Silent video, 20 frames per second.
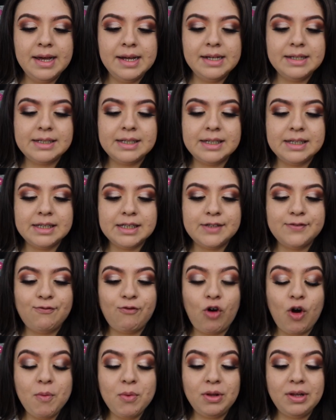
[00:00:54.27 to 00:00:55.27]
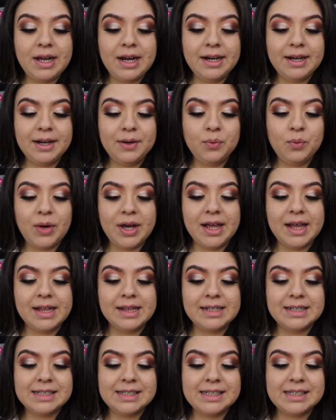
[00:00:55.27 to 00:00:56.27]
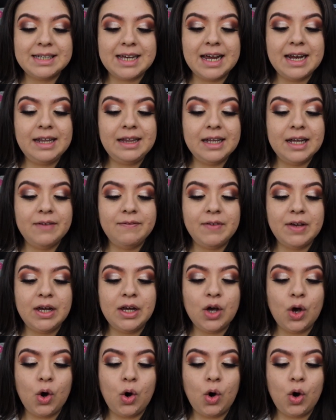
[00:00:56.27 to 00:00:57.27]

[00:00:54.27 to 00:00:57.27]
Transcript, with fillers: This says formulated with skin loving